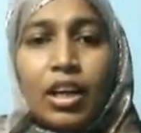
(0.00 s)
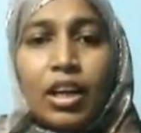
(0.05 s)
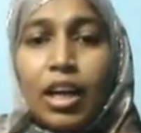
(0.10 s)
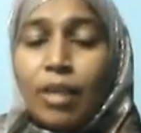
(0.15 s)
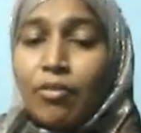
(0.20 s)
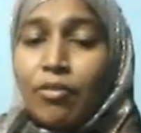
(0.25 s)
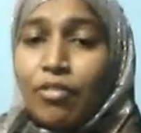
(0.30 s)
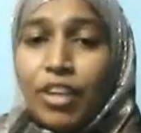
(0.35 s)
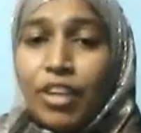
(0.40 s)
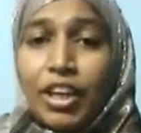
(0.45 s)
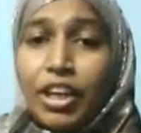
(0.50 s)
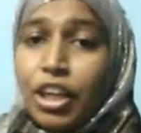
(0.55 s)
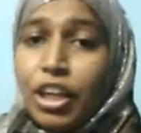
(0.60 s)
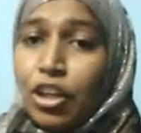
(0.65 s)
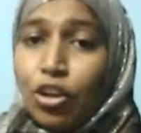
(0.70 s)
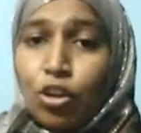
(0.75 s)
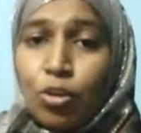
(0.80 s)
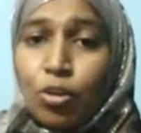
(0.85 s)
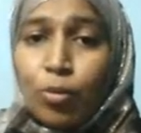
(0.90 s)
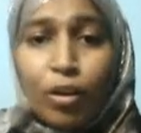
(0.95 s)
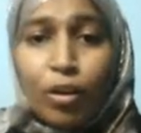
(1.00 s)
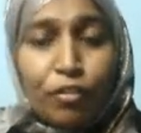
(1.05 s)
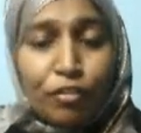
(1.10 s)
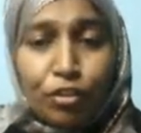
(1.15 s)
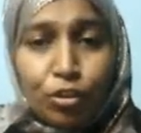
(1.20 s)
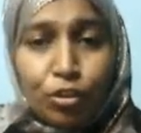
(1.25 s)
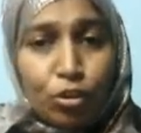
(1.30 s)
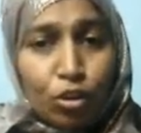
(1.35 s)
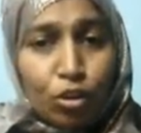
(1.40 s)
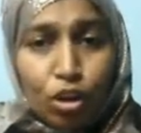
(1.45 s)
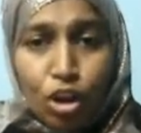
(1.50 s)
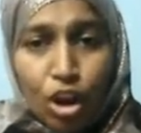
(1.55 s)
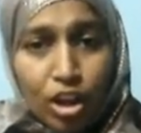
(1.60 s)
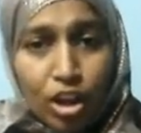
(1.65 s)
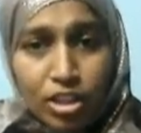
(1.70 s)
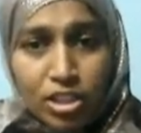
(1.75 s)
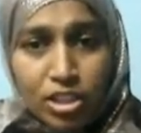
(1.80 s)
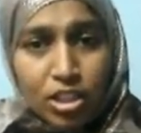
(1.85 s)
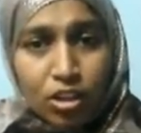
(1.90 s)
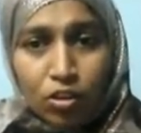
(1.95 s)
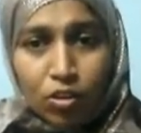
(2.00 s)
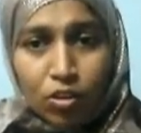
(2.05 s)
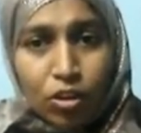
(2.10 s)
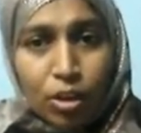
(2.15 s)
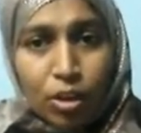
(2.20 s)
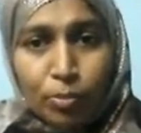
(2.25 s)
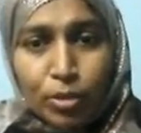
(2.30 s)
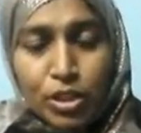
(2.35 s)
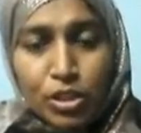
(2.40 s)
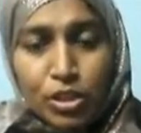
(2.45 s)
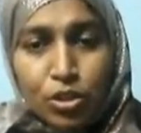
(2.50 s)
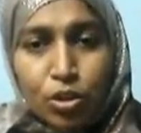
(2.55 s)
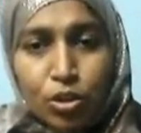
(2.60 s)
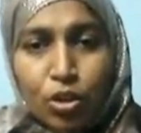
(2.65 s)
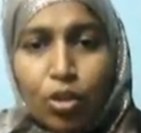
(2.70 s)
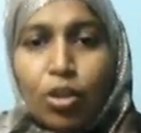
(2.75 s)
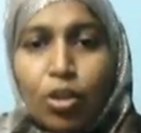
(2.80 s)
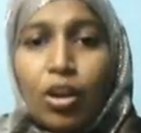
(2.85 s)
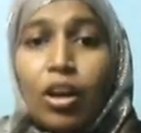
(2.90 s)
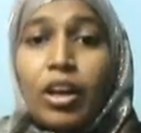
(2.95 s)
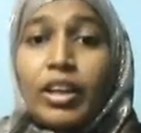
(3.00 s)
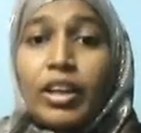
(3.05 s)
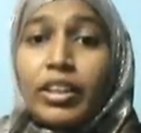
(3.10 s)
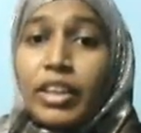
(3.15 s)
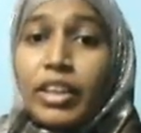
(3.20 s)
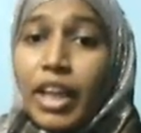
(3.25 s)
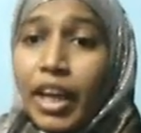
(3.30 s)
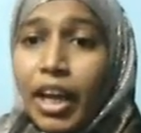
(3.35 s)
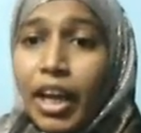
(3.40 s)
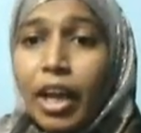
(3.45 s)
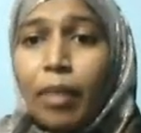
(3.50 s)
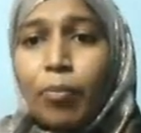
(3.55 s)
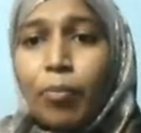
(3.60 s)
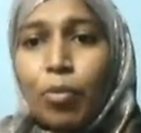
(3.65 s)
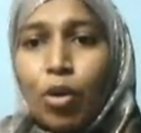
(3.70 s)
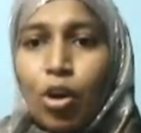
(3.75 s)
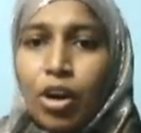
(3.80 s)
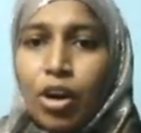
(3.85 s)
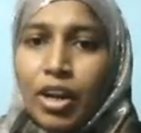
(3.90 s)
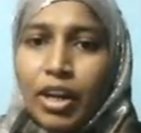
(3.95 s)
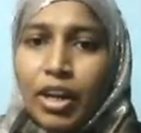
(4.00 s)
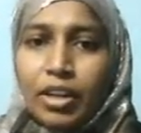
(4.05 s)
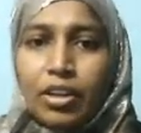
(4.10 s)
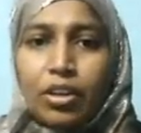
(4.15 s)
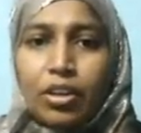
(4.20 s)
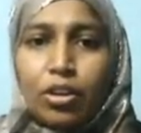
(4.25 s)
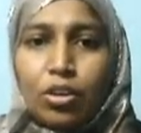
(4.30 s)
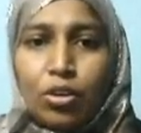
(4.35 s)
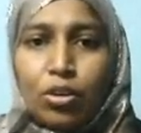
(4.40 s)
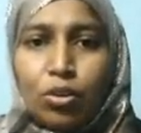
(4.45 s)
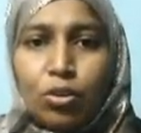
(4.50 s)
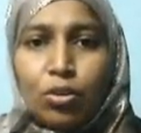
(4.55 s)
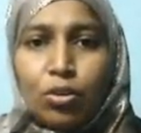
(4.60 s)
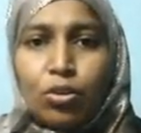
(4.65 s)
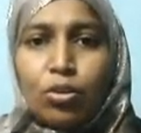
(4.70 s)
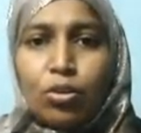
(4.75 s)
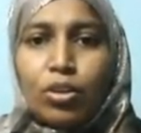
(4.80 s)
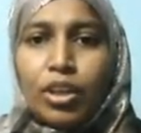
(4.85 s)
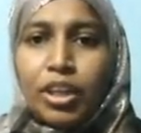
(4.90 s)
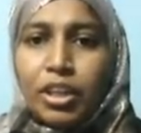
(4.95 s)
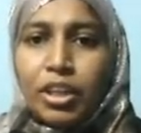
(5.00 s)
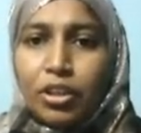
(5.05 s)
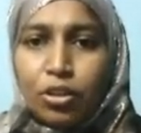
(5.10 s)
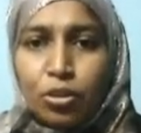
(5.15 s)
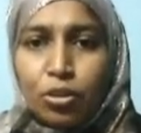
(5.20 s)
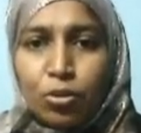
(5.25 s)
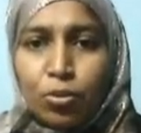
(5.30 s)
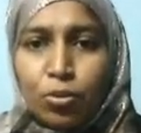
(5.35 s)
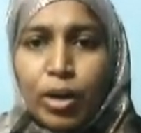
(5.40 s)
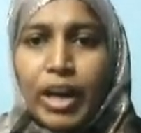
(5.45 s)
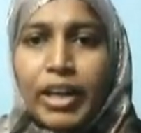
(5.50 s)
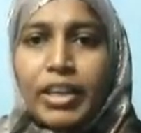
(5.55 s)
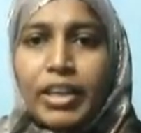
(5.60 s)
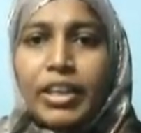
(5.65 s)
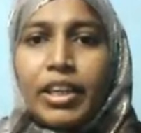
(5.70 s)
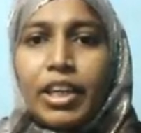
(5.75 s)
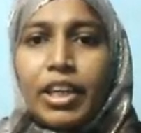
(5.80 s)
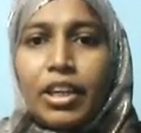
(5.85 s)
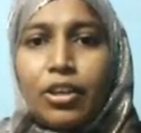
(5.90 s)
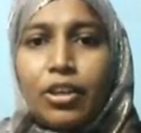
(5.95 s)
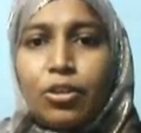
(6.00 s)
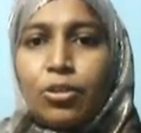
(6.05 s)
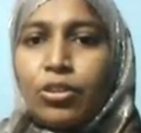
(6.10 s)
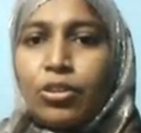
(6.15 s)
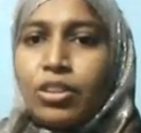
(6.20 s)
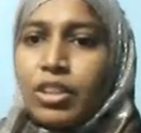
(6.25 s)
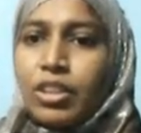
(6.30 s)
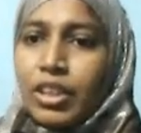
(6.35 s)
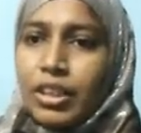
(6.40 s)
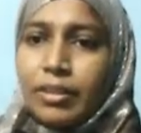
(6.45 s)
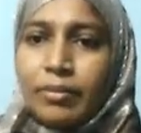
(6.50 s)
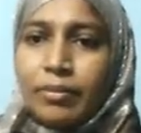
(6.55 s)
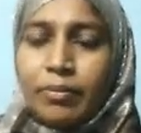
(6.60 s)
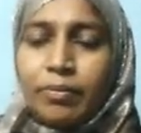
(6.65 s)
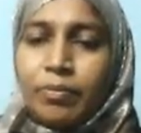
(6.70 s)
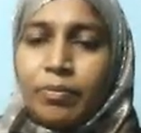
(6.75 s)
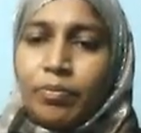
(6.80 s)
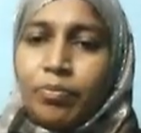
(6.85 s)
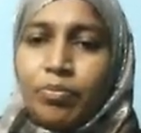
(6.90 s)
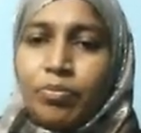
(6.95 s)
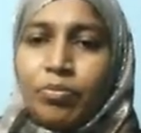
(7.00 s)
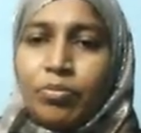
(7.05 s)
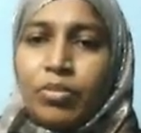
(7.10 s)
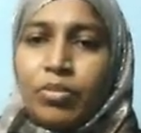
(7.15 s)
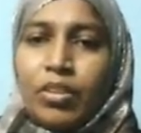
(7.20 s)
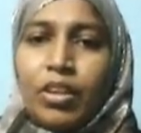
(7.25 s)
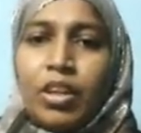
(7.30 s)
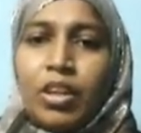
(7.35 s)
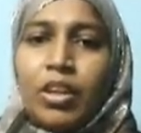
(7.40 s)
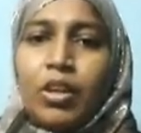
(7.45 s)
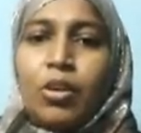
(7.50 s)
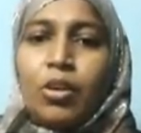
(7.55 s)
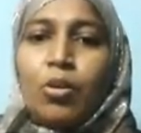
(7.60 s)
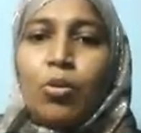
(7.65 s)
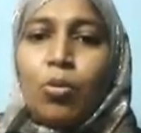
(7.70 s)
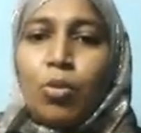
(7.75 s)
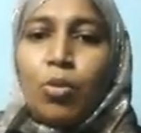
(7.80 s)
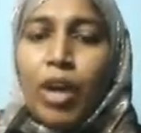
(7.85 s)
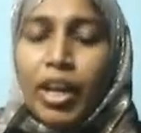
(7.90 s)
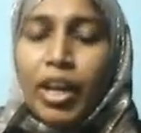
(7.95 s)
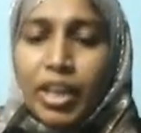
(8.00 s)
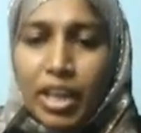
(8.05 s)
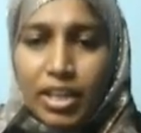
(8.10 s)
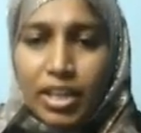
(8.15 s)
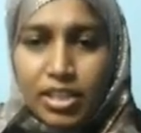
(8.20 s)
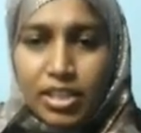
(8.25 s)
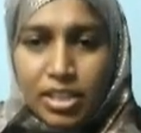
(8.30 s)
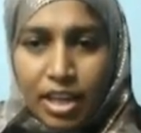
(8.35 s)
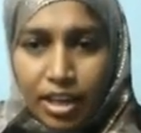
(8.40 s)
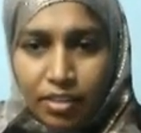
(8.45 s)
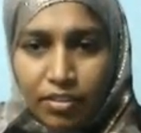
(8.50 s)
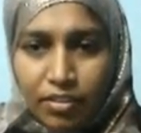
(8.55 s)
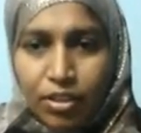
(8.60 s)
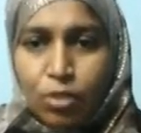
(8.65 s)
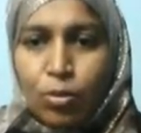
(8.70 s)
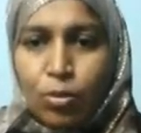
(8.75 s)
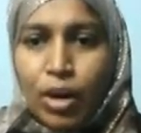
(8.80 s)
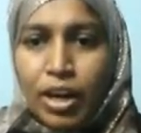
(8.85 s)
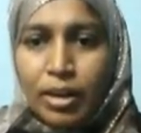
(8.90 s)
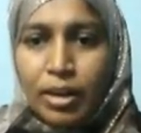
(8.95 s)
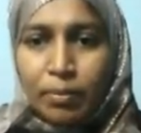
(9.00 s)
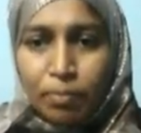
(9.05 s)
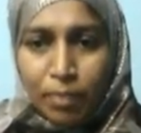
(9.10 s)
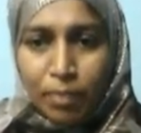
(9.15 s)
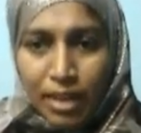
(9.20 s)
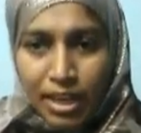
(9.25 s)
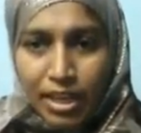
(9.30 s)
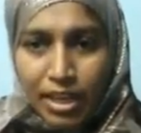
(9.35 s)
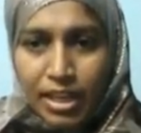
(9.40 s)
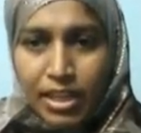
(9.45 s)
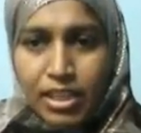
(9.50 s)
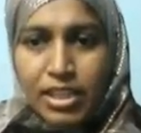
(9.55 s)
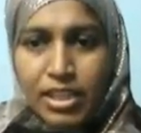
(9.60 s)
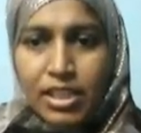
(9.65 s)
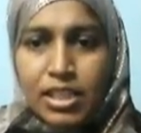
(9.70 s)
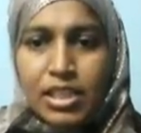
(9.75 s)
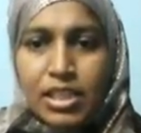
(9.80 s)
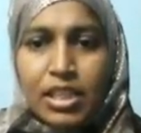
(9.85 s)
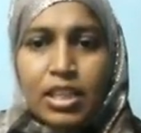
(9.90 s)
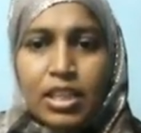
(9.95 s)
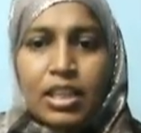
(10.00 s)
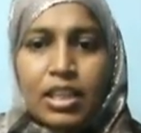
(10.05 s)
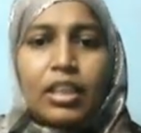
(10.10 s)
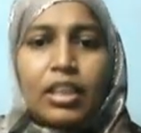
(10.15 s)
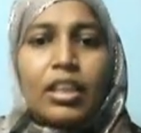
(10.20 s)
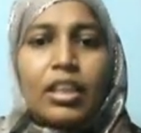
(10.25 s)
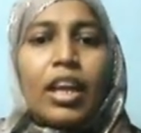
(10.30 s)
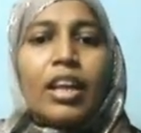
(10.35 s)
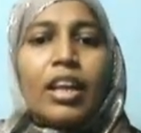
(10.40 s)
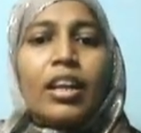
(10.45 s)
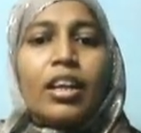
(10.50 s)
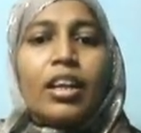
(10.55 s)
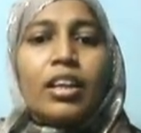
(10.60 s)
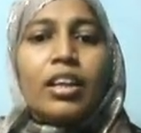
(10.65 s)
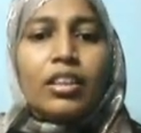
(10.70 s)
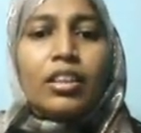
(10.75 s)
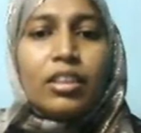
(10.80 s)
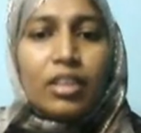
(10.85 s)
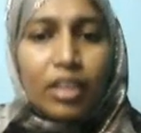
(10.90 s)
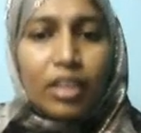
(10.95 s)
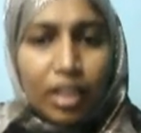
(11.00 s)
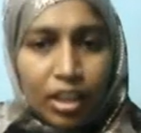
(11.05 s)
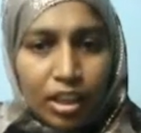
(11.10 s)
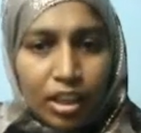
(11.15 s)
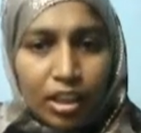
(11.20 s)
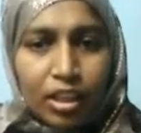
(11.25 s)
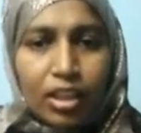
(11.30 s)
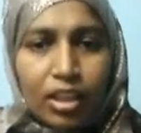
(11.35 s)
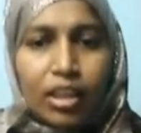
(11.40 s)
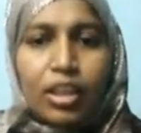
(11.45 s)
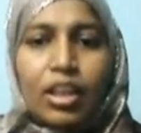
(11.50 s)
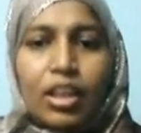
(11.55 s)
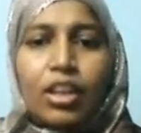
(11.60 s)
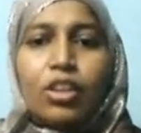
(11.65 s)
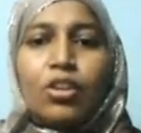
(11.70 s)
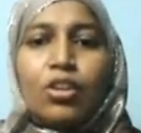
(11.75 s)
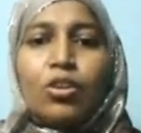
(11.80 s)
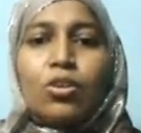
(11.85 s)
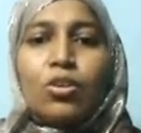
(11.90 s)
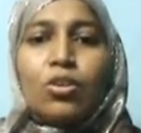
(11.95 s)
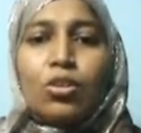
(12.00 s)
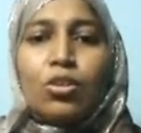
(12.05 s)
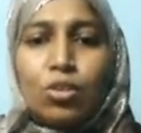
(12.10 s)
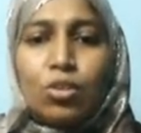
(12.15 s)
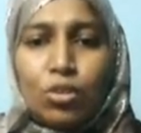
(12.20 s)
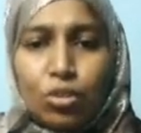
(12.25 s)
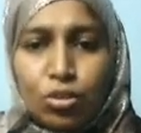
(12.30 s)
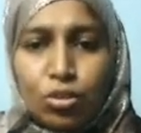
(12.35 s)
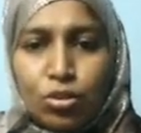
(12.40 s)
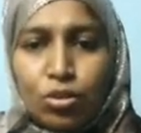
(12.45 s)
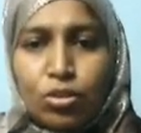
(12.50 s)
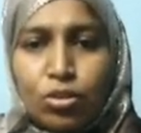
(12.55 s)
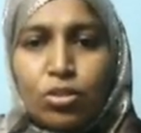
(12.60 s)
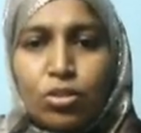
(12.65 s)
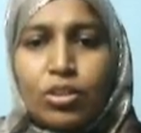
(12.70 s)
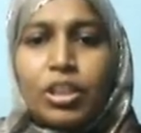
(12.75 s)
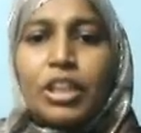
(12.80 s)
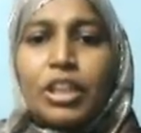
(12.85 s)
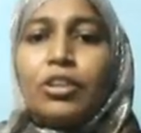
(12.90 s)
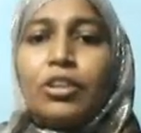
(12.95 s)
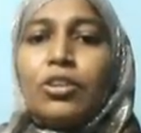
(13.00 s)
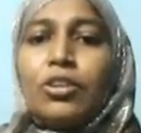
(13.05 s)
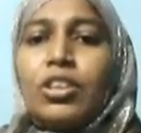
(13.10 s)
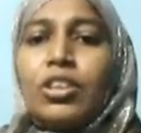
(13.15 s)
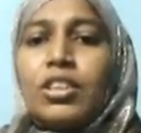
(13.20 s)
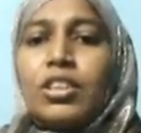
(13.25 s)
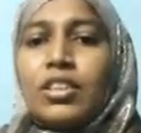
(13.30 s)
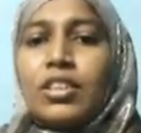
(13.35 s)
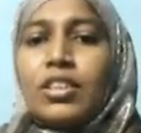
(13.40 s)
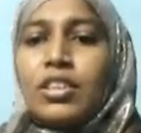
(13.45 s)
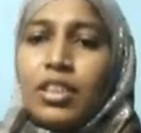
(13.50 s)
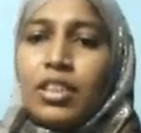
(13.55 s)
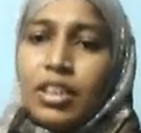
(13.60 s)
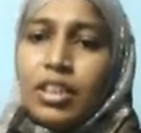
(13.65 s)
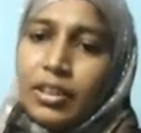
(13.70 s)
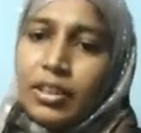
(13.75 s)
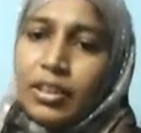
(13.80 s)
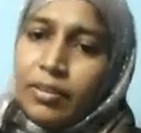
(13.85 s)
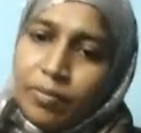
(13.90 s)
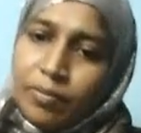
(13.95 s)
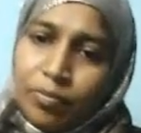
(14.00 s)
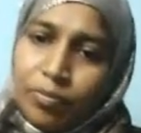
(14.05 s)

I am finding cube of 2 consecutive numbers, no? Their product. 2 into 1 into 3. Again start with 1 plus. Then 3 into 2 into this 3.